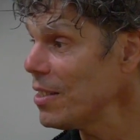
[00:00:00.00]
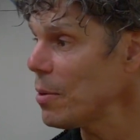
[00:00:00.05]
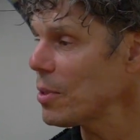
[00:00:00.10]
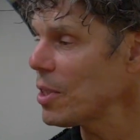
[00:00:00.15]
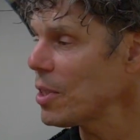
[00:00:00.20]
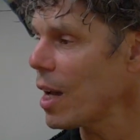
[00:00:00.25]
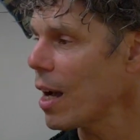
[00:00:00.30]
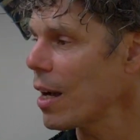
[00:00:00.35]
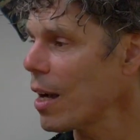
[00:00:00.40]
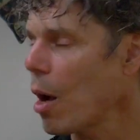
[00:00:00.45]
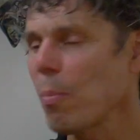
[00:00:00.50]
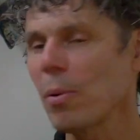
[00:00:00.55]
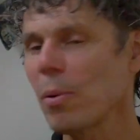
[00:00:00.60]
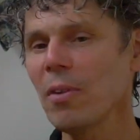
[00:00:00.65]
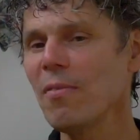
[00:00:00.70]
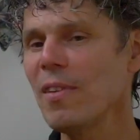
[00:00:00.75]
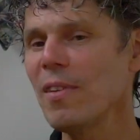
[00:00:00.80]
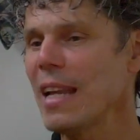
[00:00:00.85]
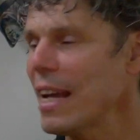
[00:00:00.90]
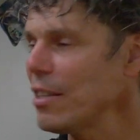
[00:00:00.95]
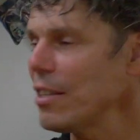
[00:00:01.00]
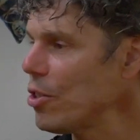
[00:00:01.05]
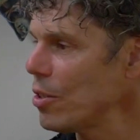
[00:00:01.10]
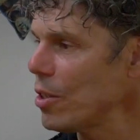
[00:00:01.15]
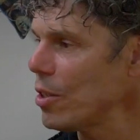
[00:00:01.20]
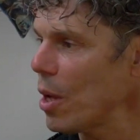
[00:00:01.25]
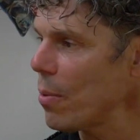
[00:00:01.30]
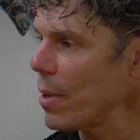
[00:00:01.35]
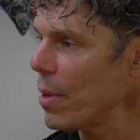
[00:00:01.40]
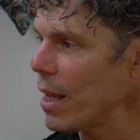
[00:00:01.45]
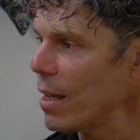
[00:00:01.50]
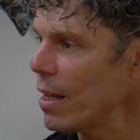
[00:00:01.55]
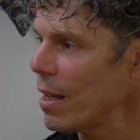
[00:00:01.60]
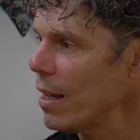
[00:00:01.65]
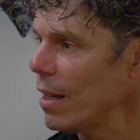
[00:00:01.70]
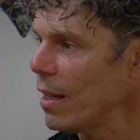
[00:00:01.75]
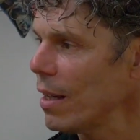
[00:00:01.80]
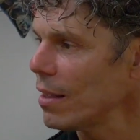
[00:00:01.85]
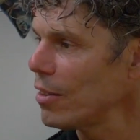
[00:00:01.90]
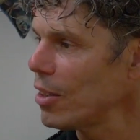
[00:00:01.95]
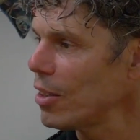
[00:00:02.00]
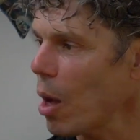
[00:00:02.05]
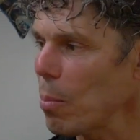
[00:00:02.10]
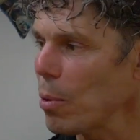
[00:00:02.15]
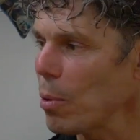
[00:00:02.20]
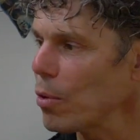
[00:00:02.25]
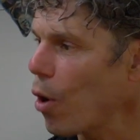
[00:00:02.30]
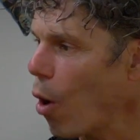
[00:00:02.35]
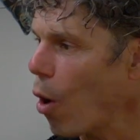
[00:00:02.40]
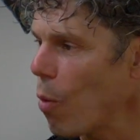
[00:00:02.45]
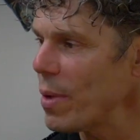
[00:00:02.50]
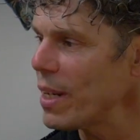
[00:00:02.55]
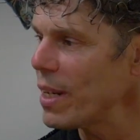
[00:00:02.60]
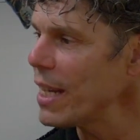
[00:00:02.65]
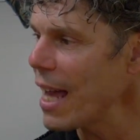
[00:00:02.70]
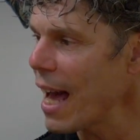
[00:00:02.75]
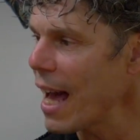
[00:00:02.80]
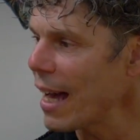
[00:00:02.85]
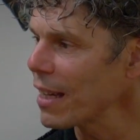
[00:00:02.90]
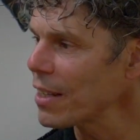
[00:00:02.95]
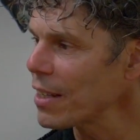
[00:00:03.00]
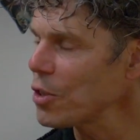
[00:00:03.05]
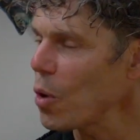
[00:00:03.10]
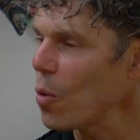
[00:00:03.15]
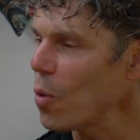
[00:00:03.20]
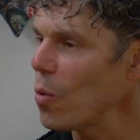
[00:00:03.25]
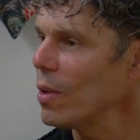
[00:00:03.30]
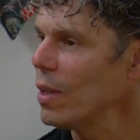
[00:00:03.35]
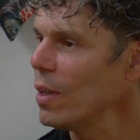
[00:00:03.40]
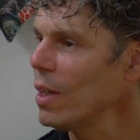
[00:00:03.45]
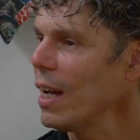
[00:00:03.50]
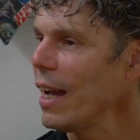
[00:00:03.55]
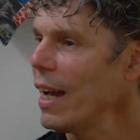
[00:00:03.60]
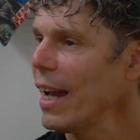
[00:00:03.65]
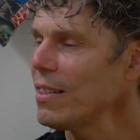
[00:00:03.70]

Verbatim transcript: There was a couple of legendary double comedy acts. So right.